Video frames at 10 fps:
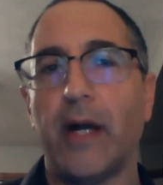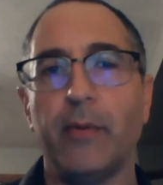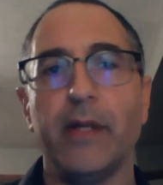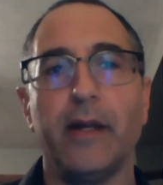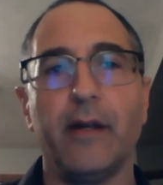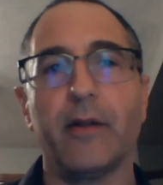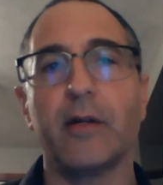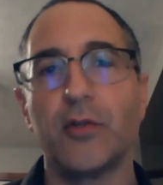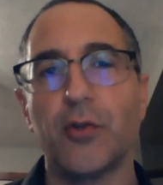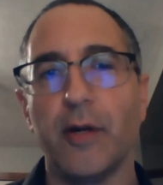probably another
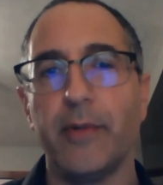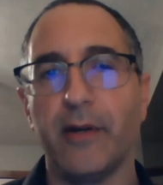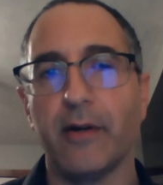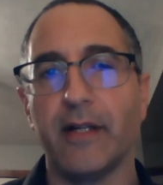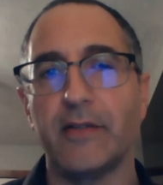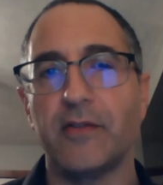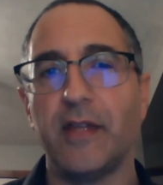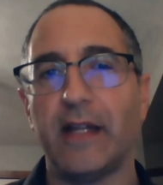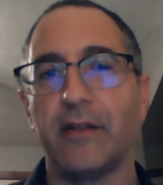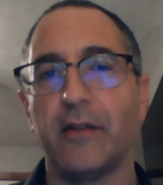contributor is
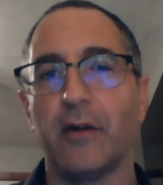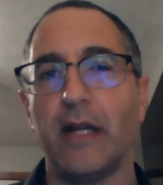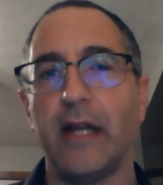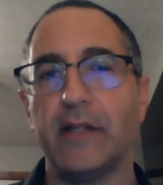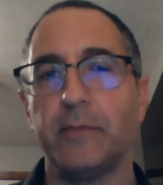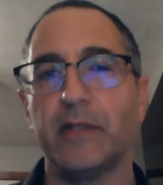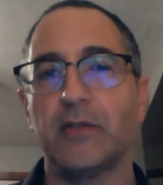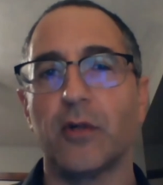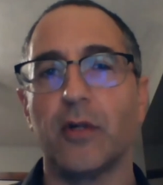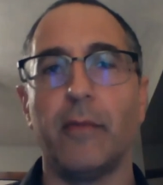that there has been
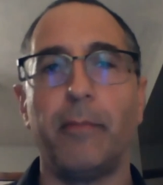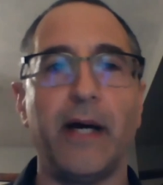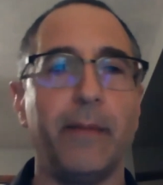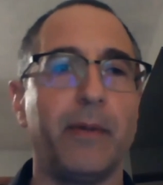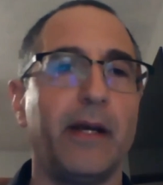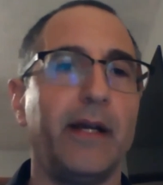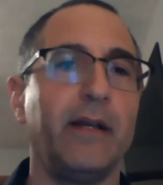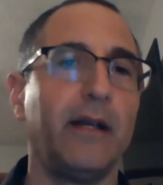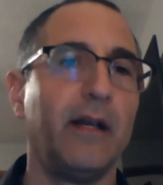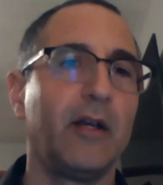sort of a
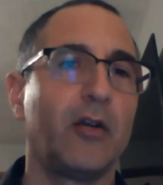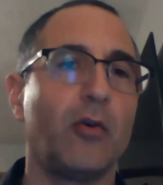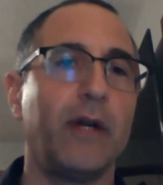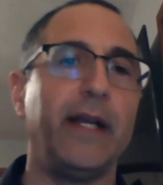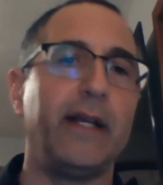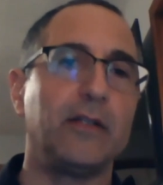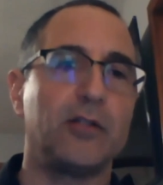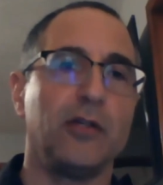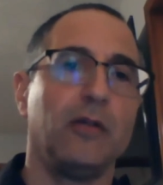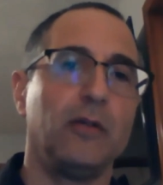pipeline
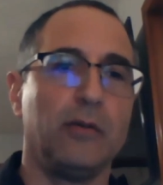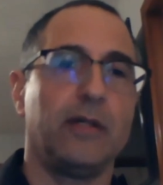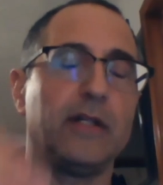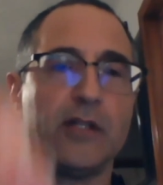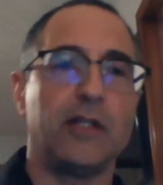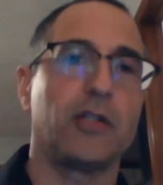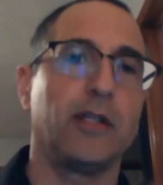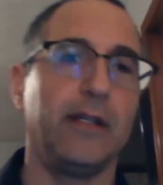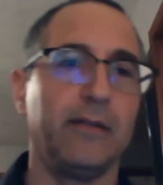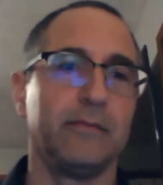created to
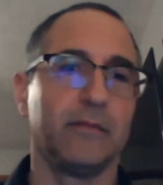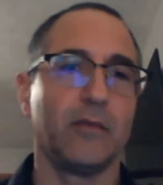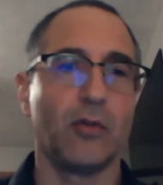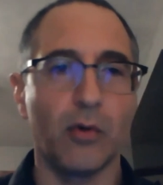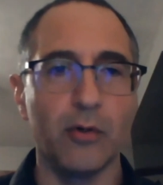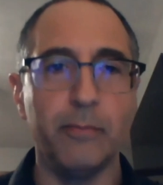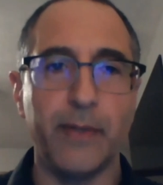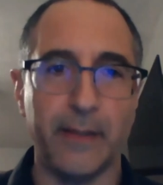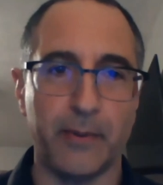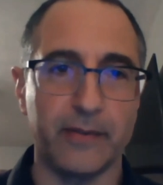essentially groom
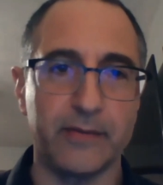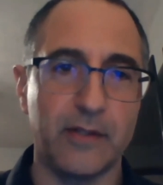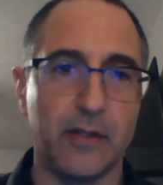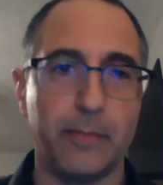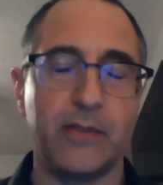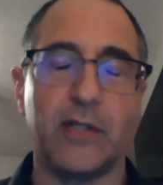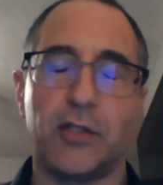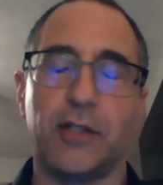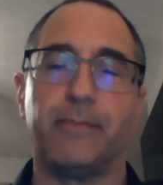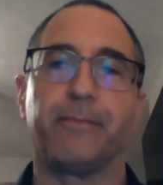people to the
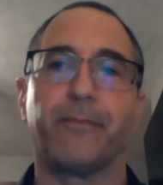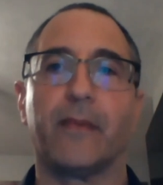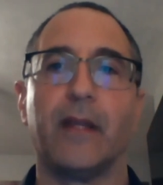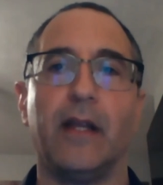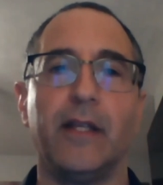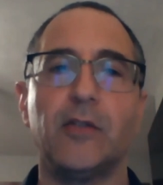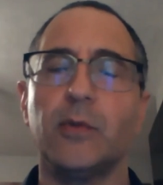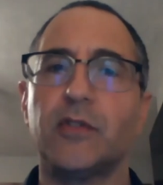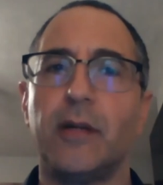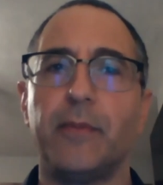position. And this
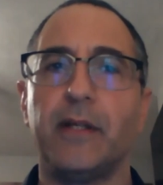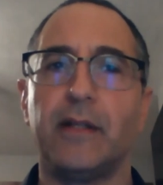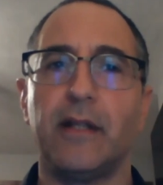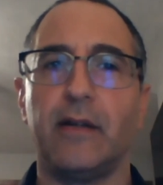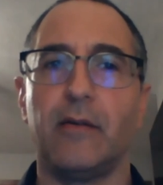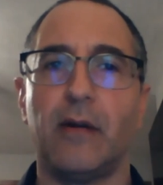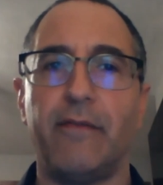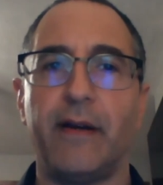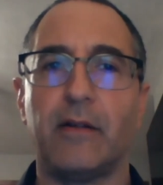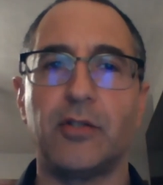was something that
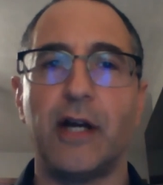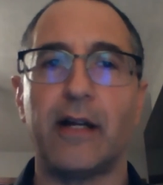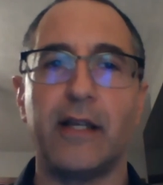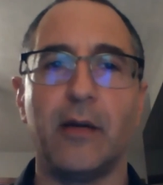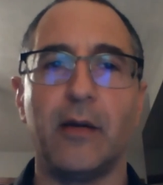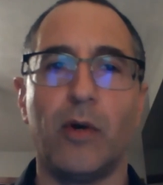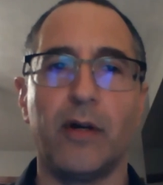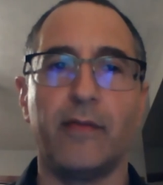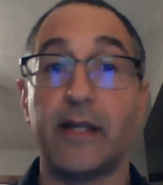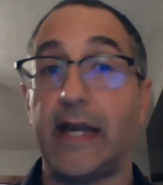I found shocking, and
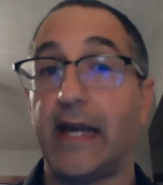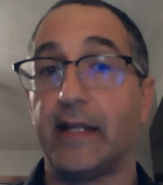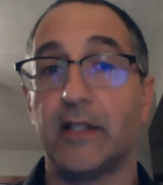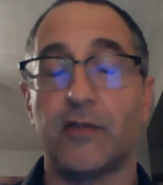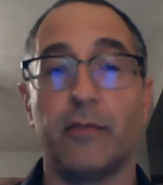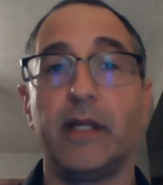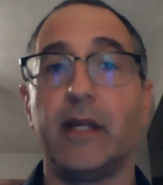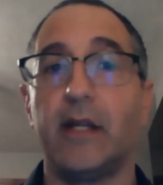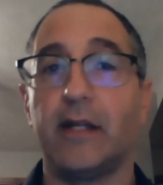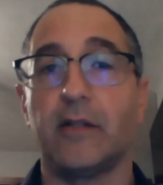one of the catalysts for me
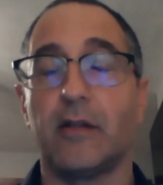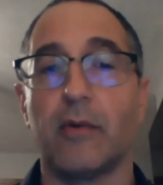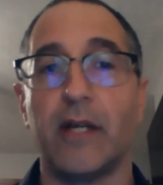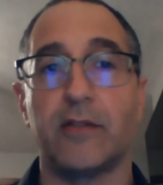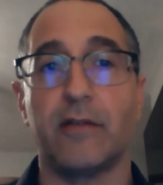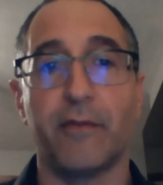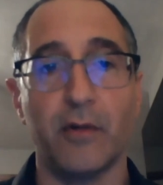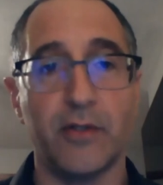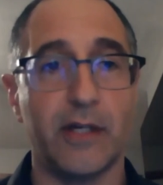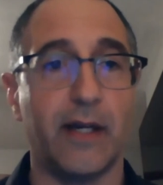getting into the race the
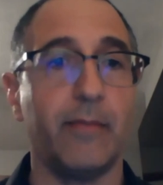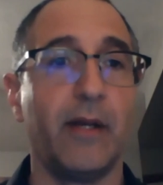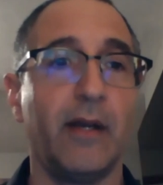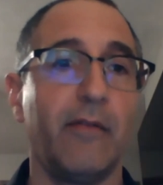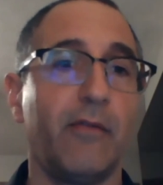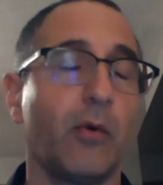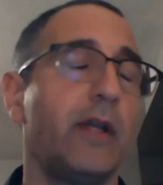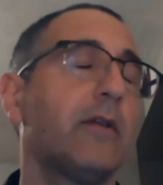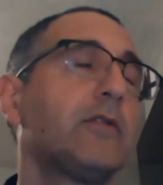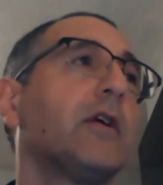first time
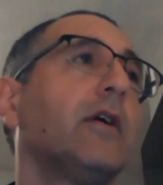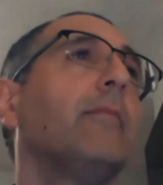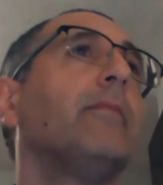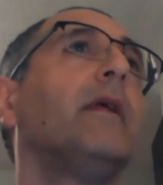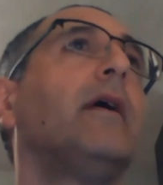4 years ago,